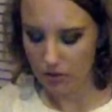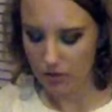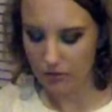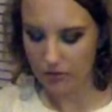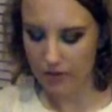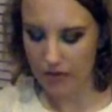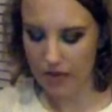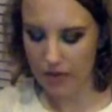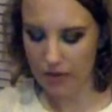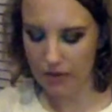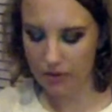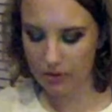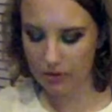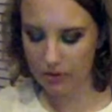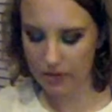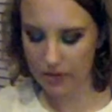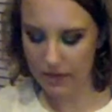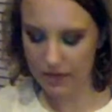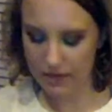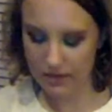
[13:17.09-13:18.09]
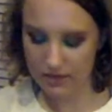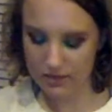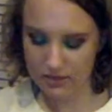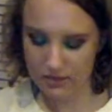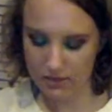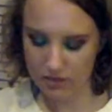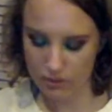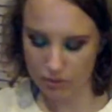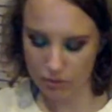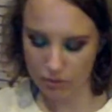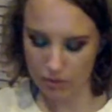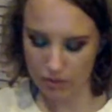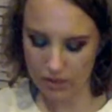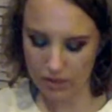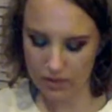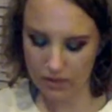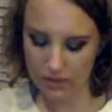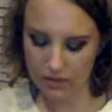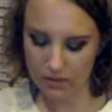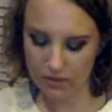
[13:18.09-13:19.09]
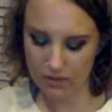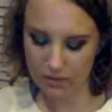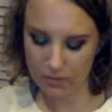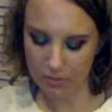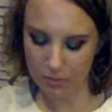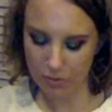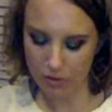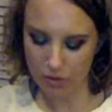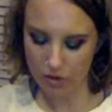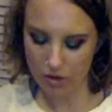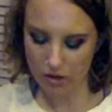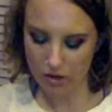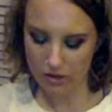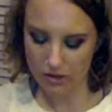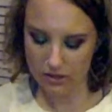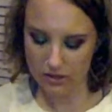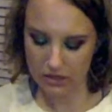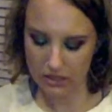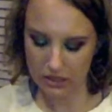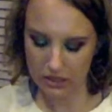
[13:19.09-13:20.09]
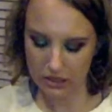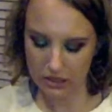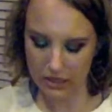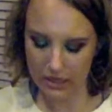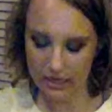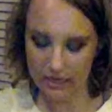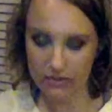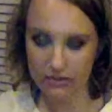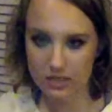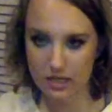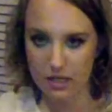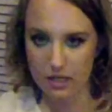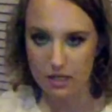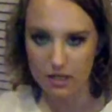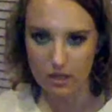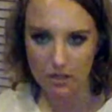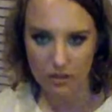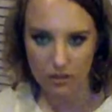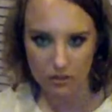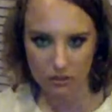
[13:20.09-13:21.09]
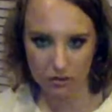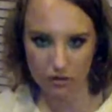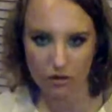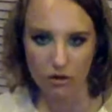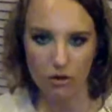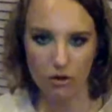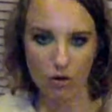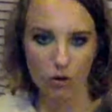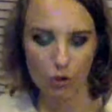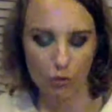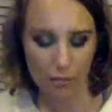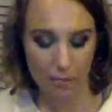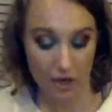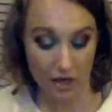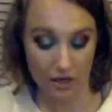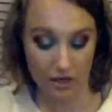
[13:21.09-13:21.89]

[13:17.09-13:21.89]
The Hourglass Radiant Bronze Light. Oh my